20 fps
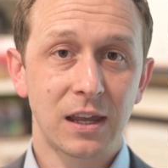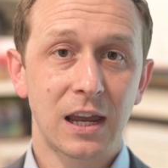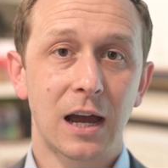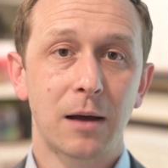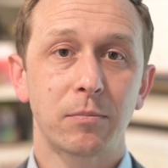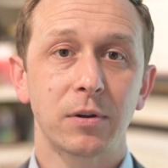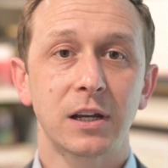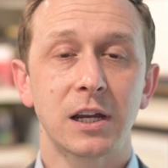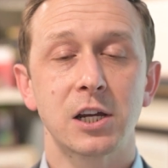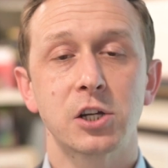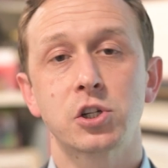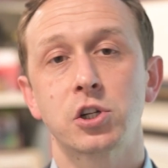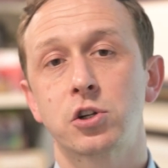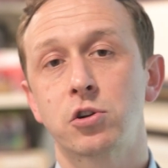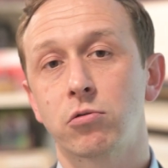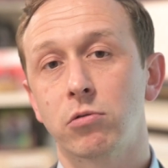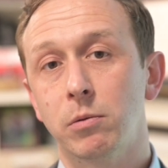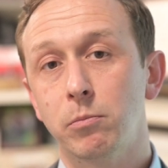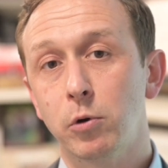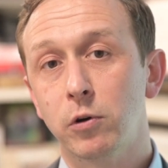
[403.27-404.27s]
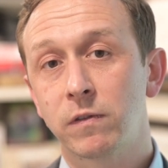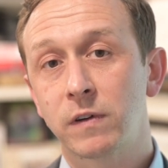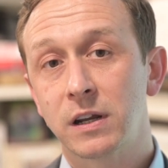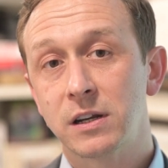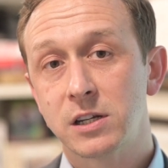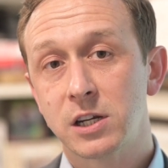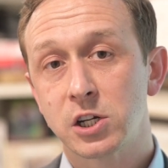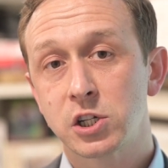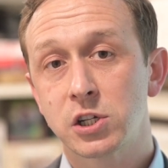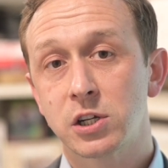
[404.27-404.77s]
the application to remove
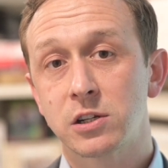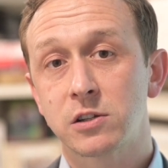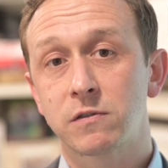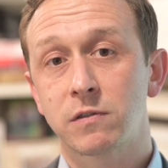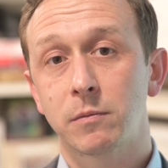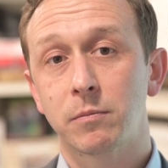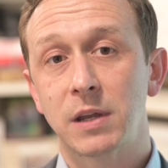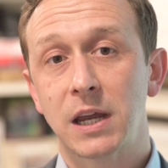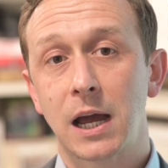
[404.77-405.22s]
conditions from